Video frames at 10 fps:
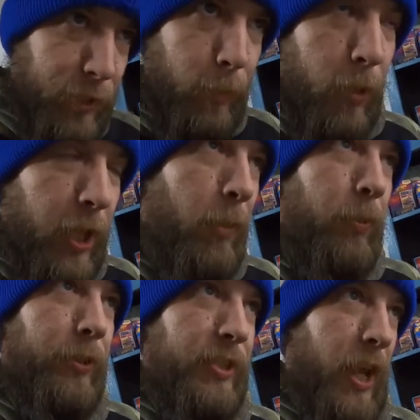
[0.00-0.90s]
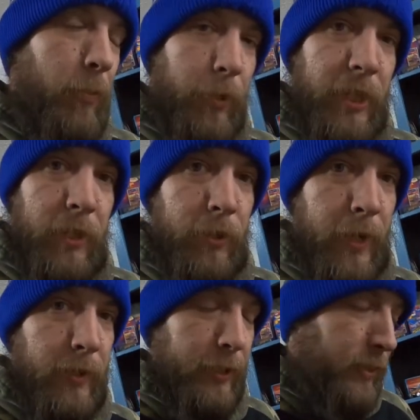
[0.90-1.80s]
thermocoupler's not working
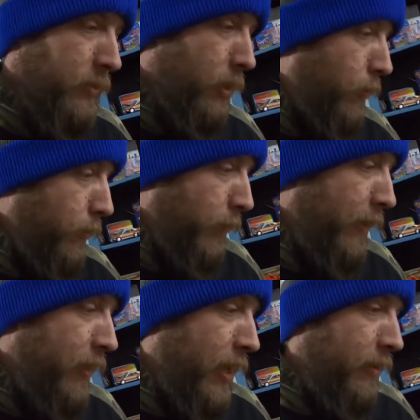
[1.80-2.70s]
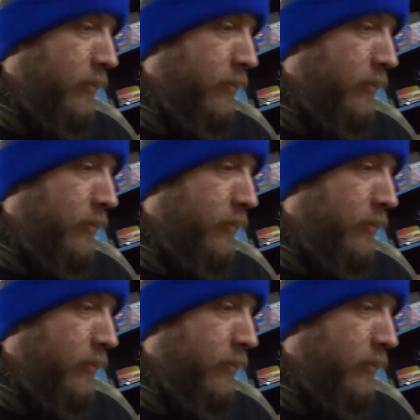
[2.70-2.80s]
correctly. So I've got